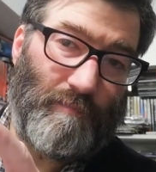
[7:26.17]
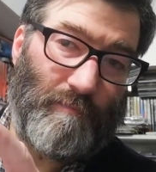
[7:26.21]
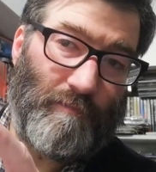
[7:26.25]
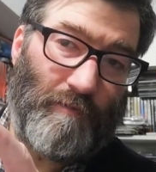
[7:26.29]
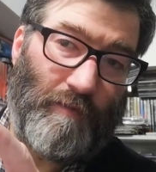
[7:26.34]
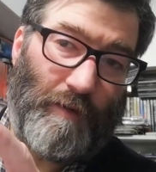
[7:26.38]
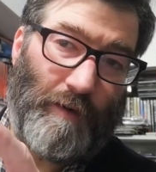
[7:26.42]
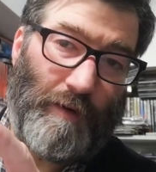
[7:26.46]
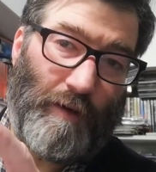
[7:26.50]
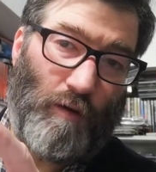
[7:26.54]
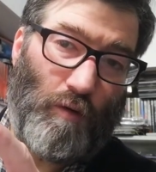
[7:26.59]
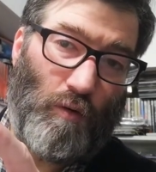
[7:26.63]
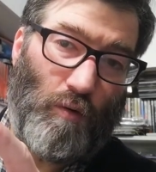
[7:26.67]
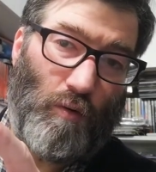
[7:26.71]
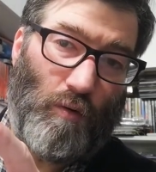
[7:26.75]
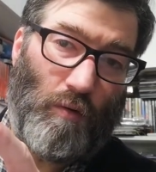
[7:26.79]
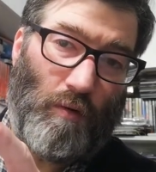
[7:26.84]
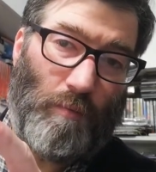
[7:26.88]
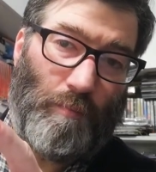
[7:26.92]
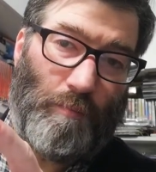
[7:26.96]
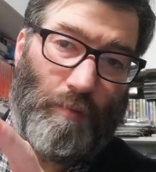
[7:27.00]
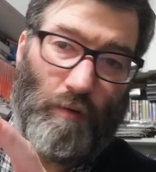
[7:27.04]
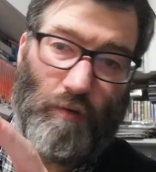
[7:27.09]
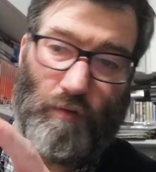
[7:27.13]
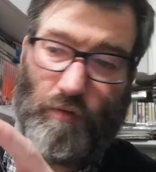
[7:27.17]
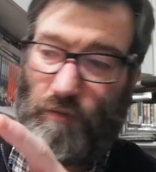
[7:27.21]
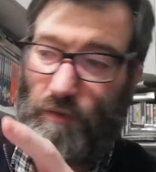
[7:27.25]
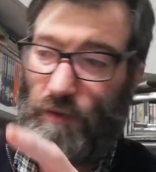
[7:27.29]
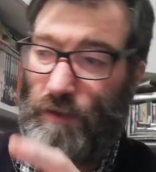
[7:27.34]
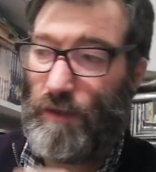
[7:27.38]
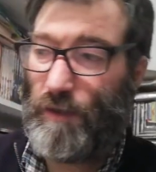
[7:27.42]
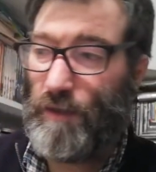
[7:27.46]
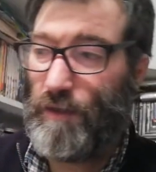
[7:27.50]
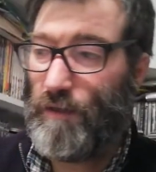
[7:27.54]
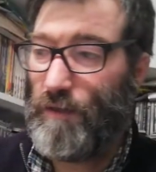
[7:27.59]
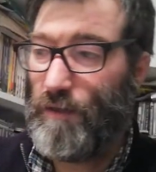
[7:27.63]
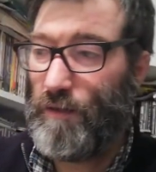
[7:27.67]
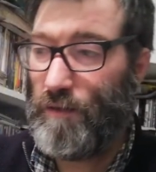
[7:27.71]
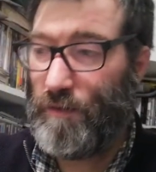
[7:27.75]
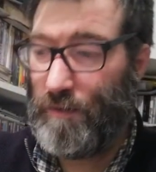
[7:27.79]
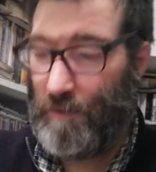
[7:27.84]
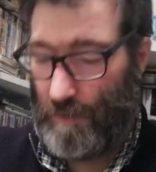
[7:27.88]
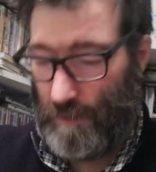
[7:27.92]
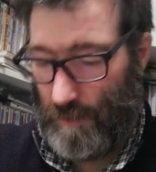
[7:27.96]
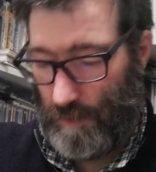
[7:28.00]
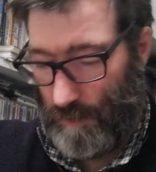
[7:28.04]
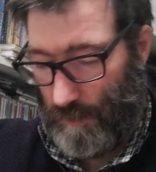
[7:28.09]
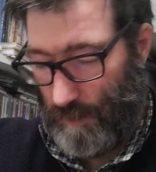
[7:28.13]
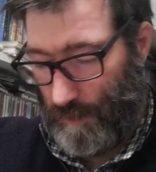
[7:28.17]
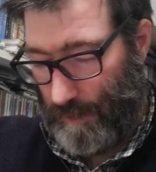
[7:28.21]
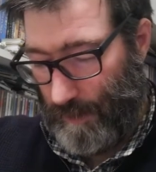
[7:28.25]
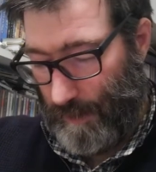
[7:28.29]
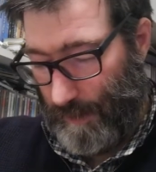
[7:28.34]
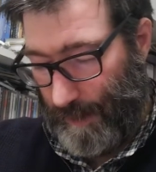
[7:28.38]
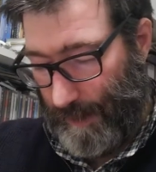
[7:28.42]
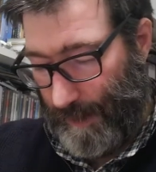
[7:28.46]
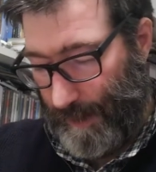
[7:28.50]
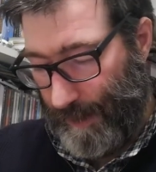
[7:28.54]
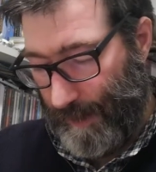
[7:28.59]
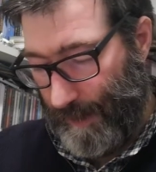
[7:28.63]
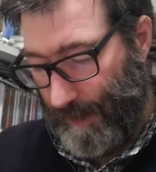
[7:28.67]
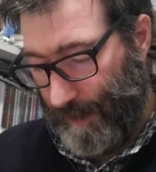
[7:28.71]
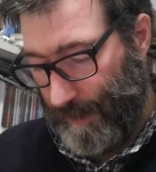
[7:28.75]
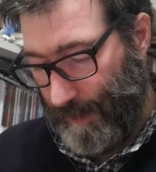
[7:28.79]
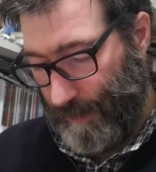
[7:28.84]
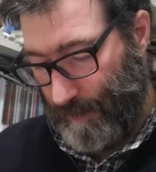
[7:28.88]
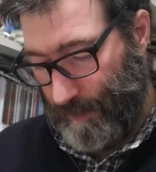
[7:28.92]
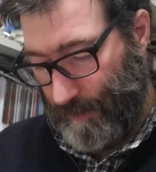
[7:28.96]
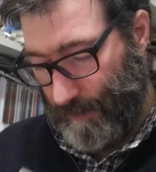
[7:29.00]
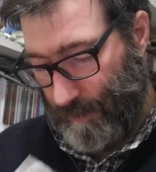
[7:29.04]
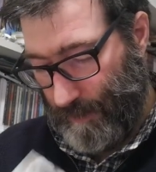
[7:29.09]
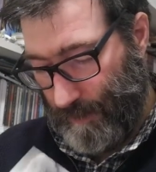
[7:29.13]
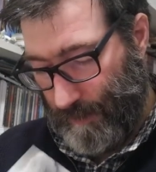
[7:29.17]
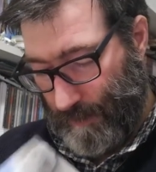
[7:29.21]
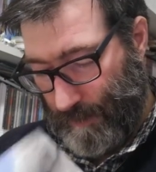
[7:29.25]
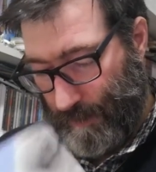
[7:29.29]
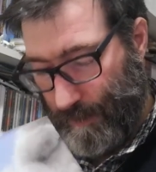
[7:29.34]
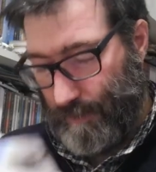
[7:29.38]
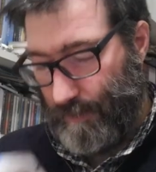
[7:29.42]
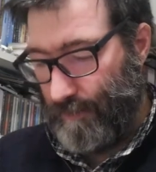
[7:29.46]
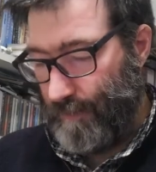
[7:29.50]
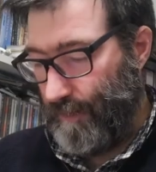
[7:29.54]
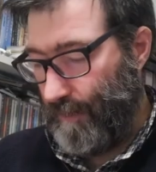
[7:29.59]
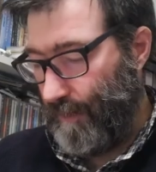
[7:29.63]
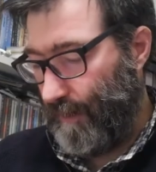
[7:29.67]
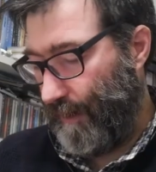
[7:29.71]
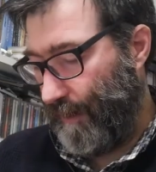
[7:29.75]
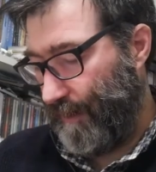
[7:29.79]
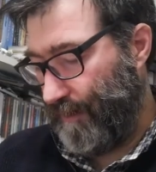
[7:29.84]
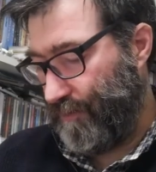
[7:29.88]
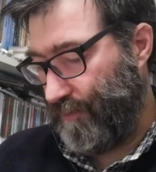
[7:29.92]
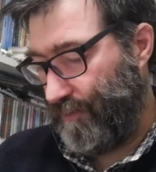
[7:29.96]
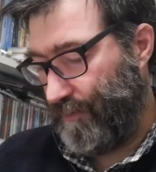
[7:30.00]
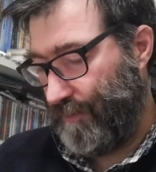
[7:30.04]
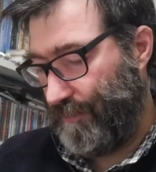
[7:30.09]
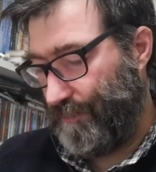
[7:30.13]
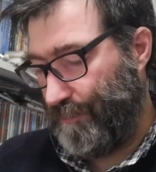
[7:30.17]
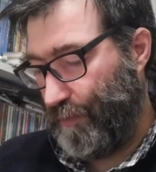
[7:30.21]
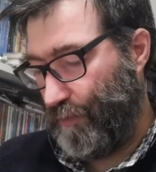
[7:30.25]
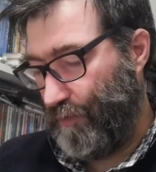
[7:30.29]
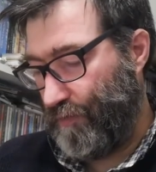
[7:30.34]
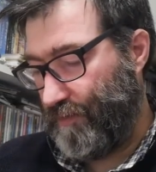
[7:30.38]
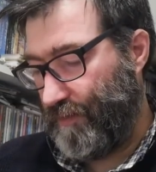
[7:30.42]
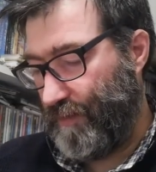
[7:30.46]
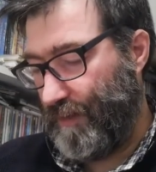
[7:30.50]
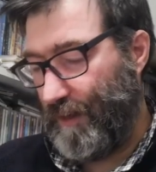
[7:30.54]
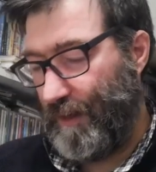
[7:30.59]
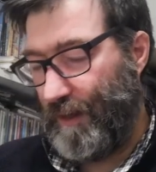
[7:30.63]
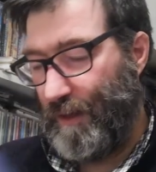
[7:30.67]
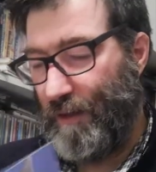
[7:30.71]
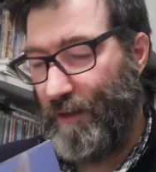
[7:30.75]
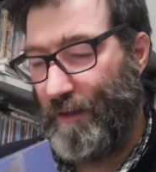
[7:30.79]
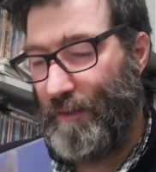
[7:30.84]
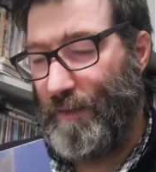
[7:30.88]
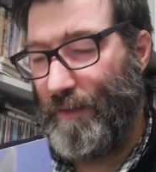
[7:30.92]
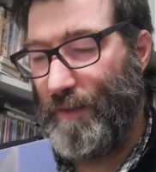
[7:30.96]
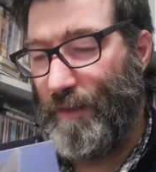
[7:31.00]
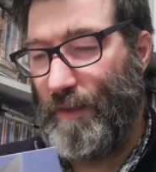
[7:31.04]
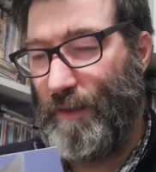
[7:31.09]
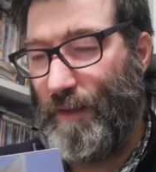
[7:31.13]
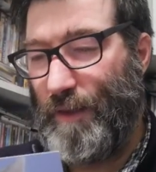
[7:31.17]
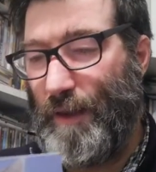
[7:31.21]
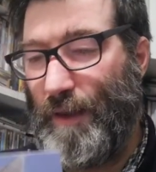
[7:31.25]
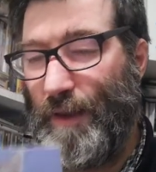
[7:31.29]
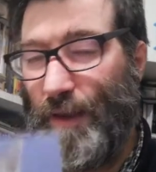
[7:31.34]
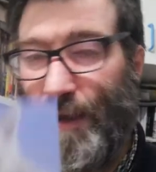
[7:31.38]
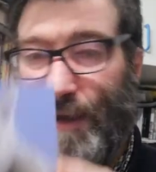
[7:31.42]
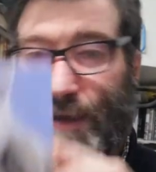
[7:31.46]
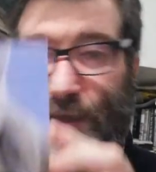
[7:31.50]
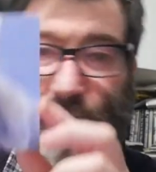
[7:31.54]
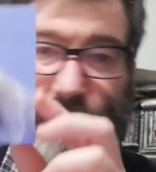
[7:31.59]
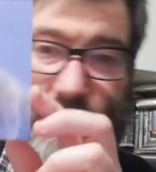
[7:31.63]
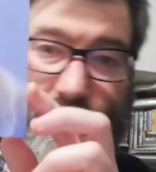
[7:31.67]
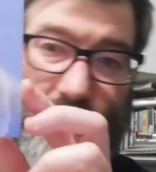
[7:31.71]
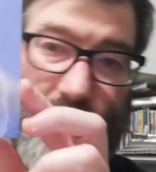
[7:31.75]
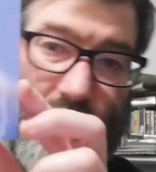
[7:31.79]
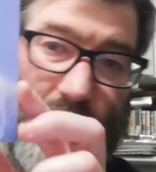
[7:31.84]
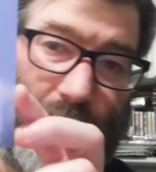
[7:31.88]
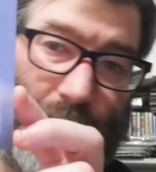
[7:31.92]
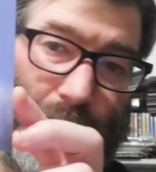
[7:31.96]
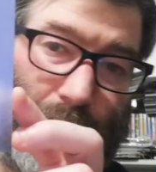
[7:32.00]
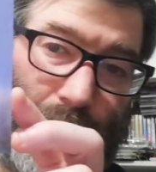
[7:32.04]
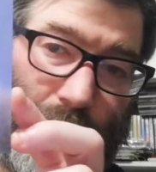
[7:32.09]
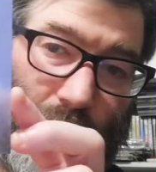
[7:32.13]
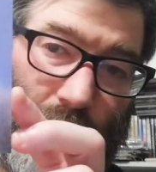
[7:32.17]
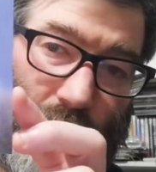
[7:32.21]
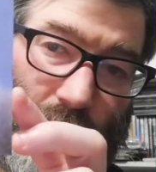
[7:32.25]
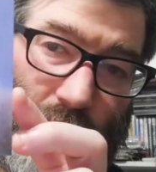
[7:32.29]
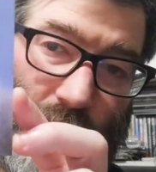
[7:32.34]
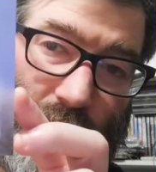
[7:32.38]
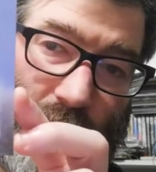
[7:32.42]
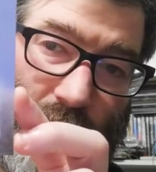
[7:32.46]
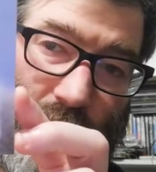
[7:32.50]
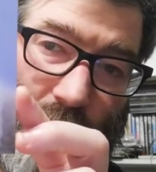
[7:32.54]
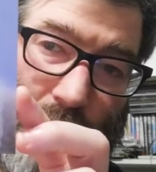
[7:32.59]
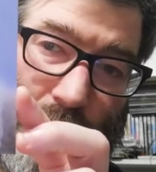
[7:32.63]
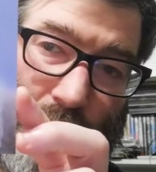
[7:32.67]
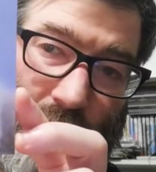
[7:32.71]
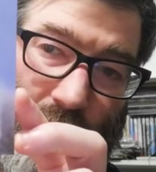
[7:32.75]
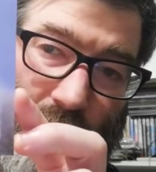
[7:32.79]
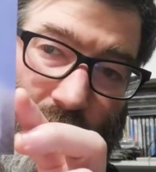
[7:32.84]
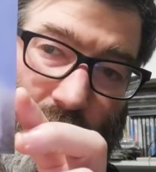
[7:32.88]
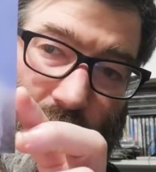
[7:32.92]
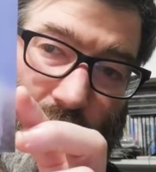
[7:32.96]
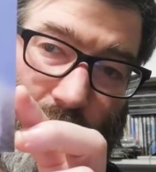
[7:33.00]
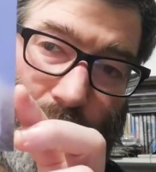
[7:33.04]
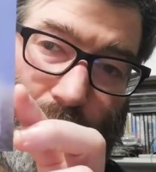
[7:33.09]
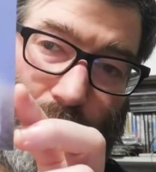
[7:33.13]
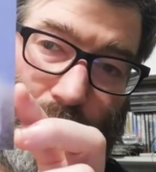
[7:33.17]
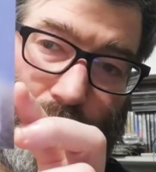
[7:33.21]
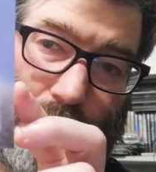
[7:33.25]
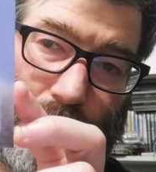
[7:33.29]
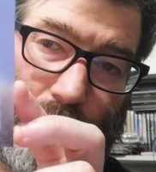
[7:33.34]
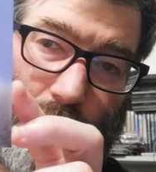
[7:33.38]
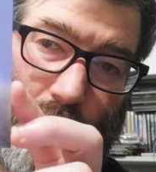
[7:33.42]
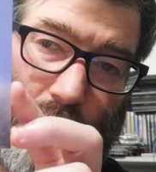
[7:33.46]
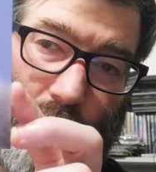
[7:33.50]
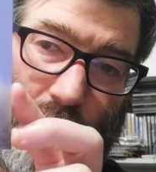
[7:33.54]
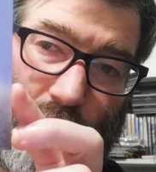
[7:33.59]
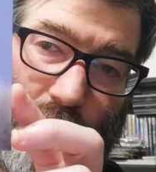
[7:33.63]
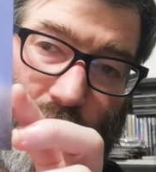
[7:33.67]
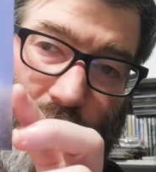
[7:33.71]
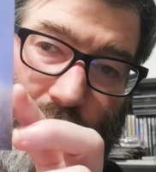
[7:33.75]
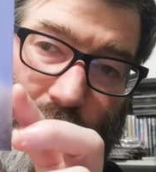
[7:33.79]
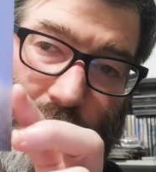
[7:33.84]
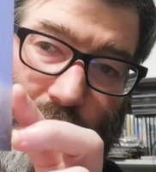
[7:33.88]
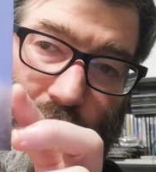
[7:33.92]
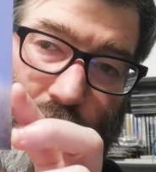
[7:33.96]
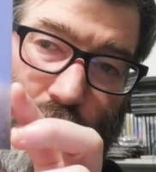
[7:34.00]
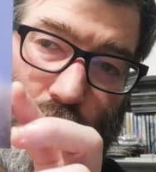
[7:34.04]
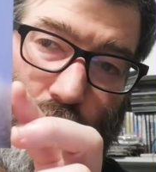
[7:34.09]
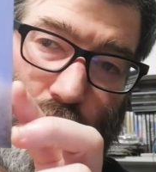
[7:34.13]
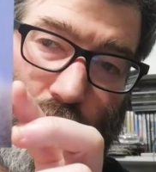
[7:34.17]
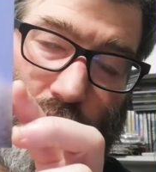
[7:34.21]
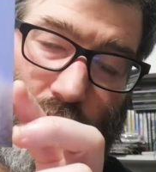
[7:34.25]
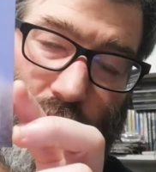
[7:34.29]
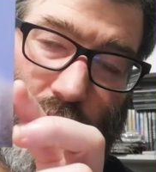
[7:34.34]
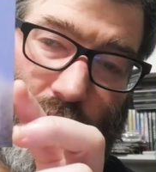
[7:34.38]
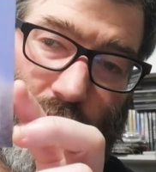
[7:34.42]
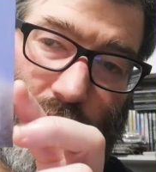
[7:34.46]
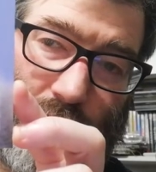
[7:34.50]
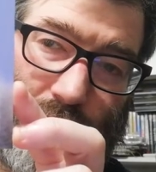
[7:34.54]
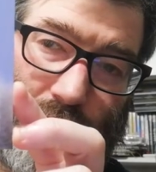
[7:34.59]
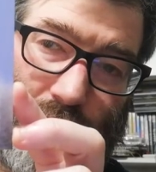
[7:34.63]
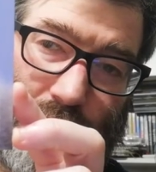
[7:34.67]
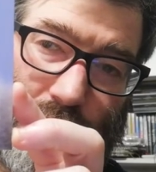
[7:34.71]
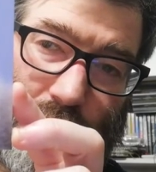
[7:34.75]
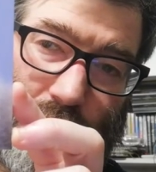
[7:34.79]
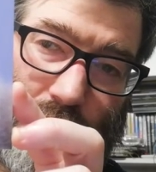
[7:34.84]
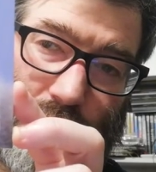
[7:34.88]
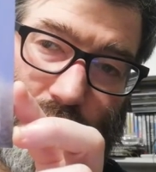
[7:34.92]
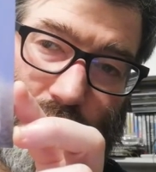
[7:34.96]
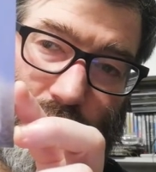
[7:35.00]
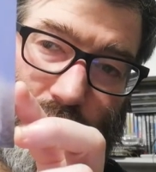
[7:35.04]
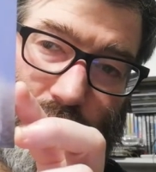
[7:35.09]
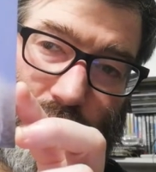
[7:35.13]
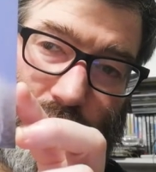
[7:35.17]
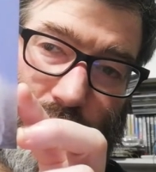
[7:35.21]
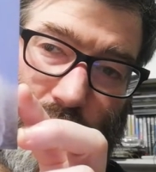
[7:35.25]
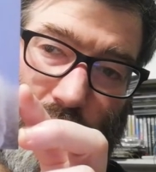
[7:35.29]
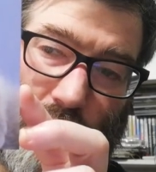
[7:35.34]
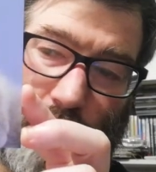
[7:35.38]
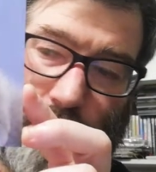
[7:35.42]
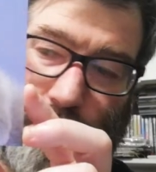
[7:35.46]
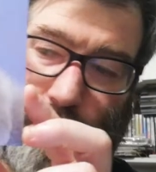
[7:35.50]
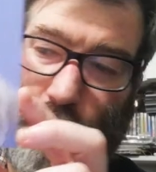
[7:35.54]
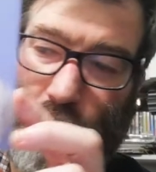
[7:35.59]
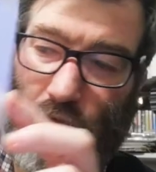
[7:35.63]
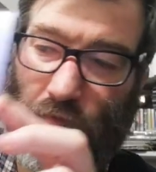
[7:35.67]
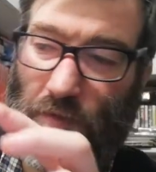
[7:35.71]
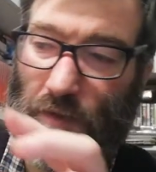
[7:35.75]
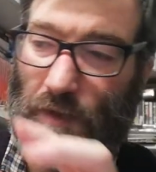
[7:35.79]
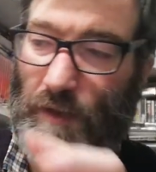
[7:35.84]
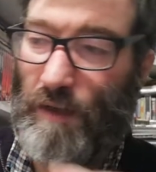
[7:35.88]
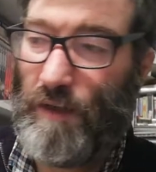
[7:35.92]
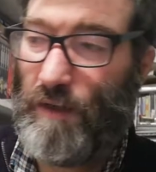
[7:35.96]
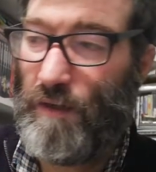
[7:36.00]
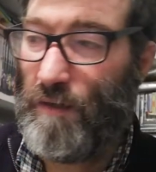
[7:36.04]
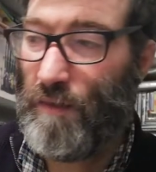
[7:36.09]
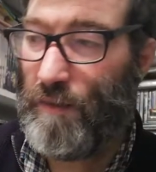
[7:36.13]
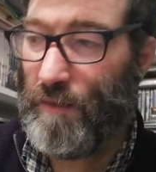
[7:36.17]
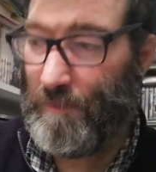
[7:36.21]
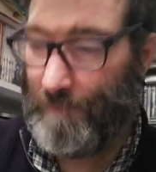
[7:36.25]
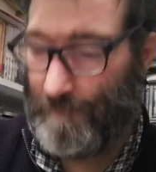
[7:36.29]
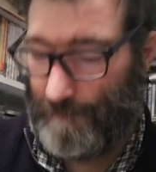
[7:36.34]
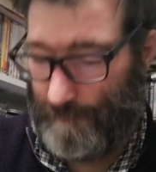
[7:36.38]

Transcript: very cool postcard, and the last postcard, a kitty sleeping, very cute postcard.